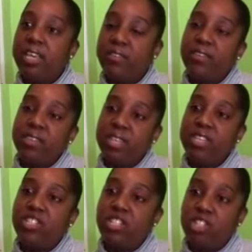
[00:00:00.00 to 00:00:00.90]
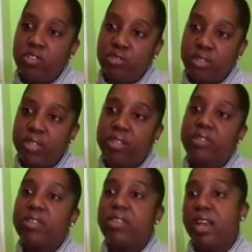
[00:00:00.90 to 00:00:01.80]
giving these children
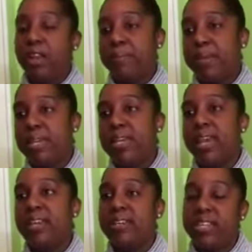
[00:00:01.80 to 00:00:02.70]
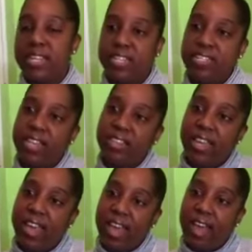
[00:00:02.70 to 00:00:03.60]
the therapy and needs that they
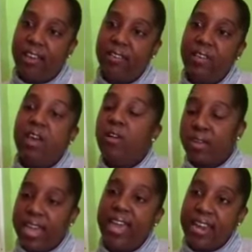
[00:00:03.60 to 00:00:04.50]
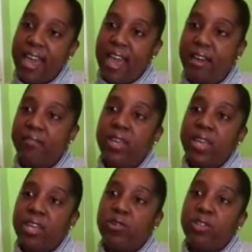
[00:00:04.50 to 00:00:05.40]
have or can have
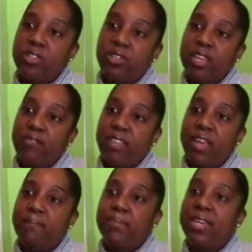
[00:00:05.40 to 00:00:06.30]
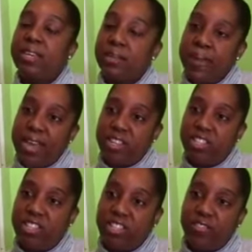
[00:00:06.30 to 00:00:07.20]
in order to give them
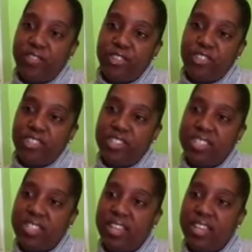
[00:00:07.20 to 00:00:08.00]
independence in their futures.